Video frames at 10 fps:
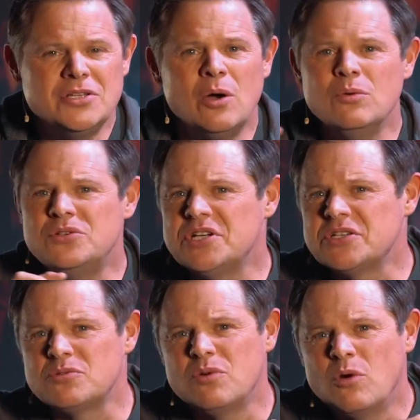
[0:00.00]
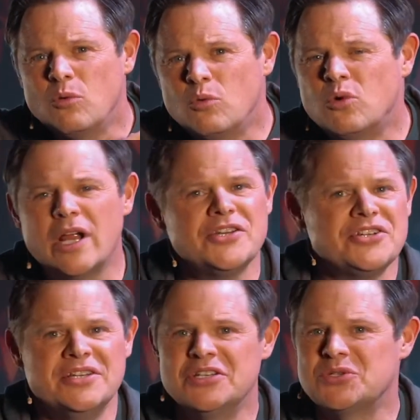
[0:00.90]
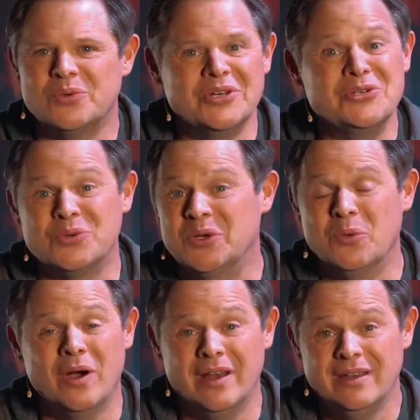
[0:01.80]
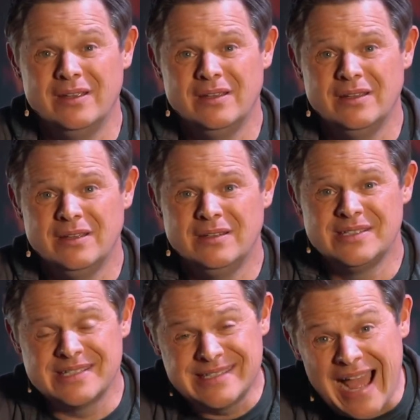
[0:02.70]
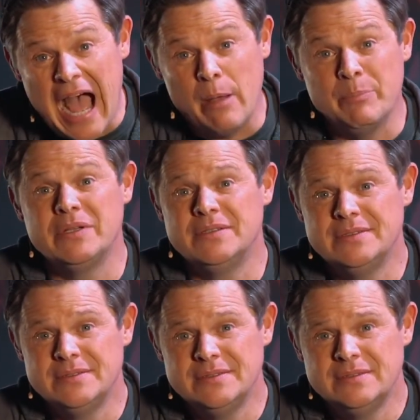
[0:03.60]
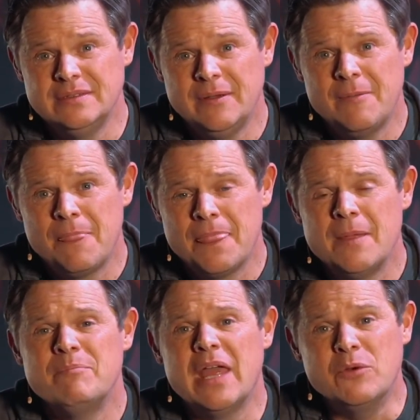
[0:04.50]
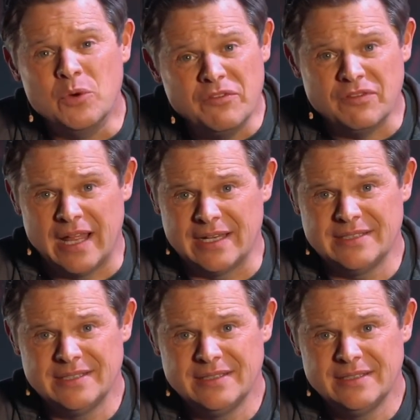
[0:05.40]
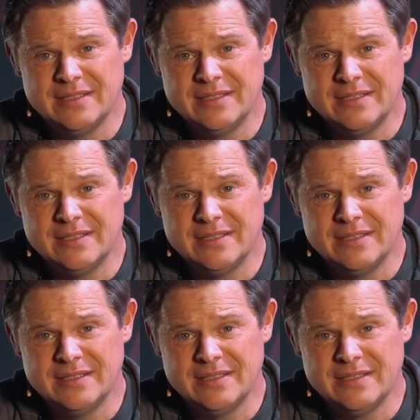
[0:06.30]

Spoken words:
Don't just rush into 2021. Stop and reflect.